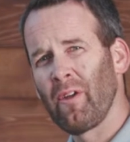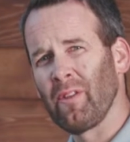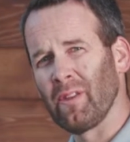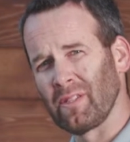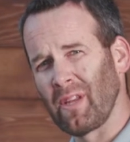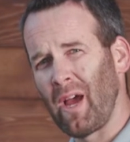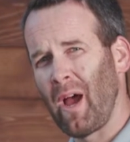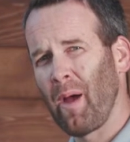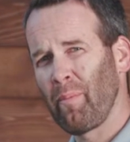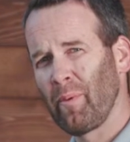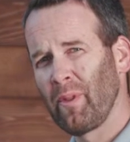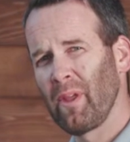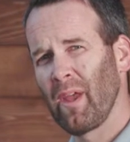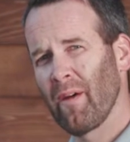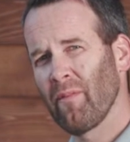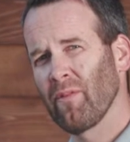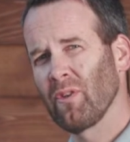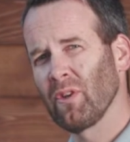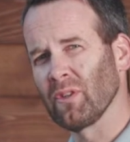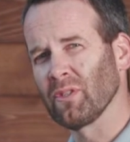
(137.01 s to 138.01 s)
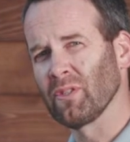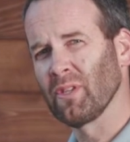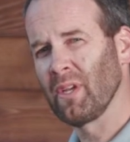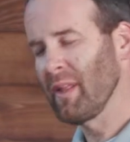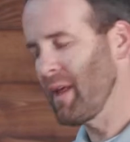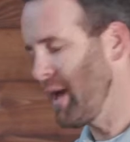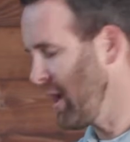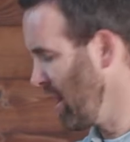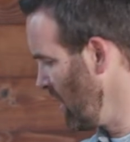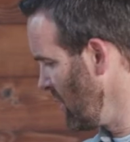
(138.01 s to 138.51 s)
on the top of the oven. You'll
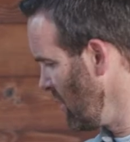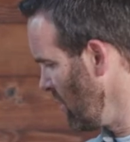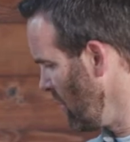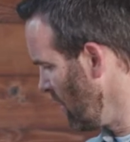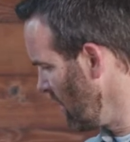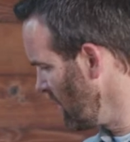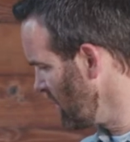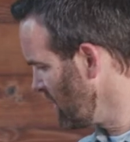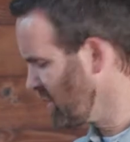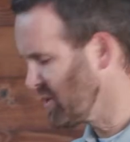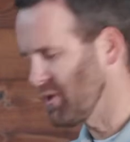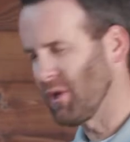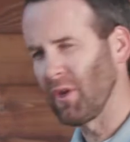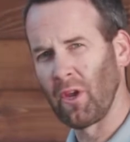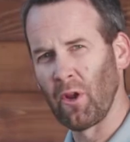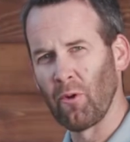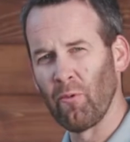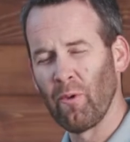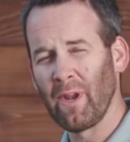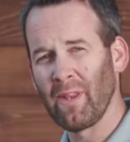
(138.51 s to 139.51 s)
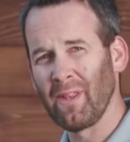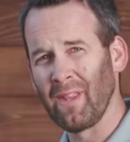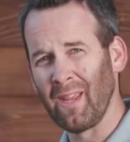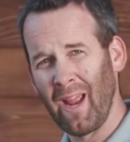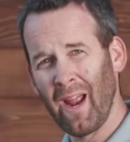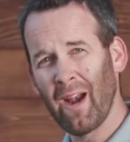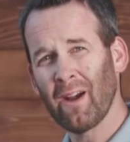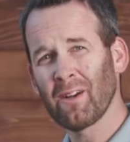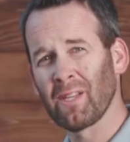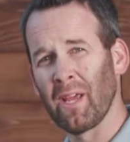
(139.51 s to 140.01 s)
see that on yours, so you can read
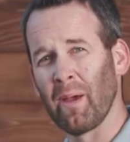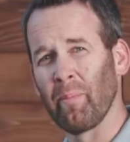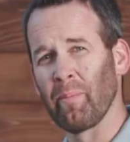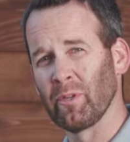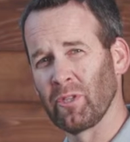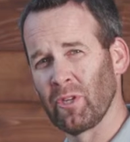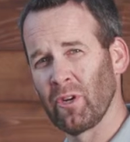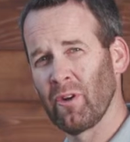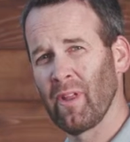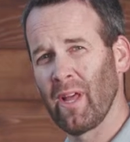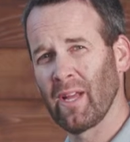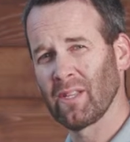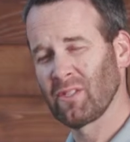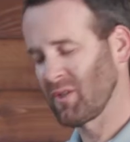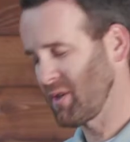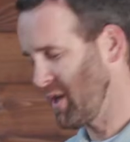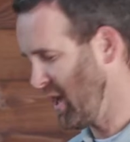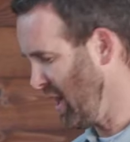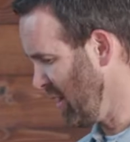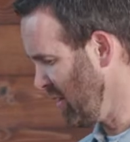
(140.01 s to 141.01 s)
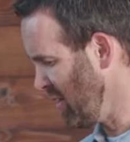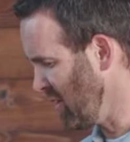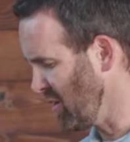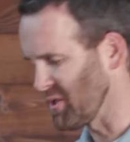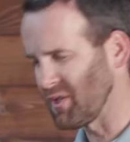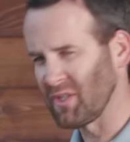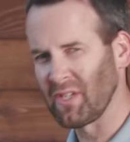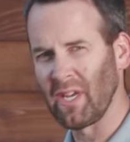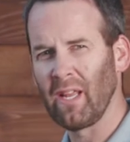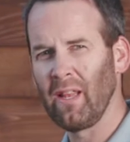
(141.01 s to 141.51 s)
the air temperature. That's kind of
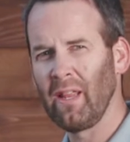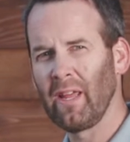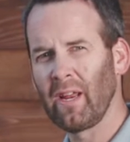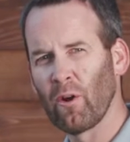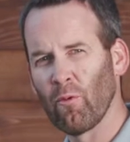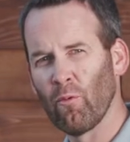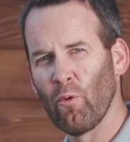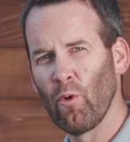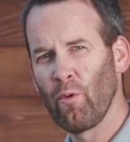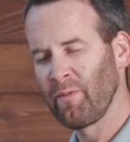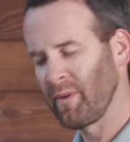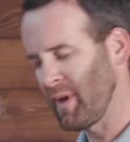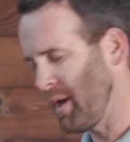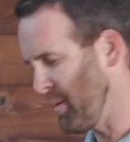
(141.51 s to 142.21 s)
your ceiling or roof